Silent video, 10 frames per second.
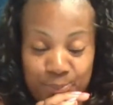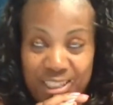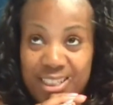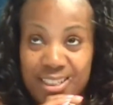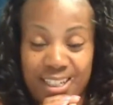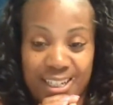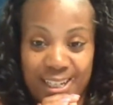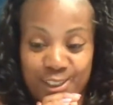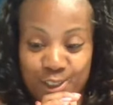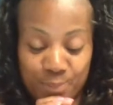yesterday
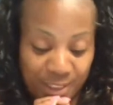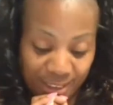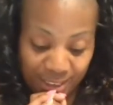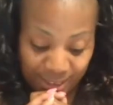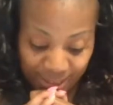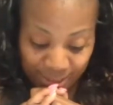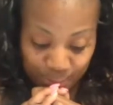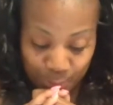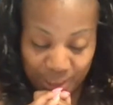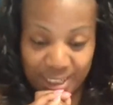I jumped in and I
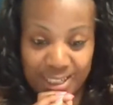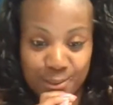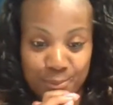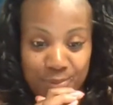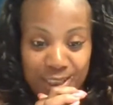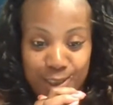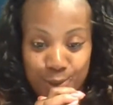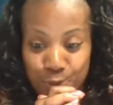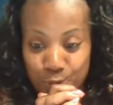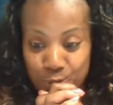went and got some
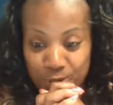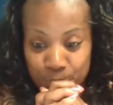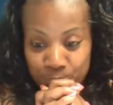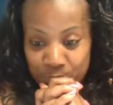diesel for it.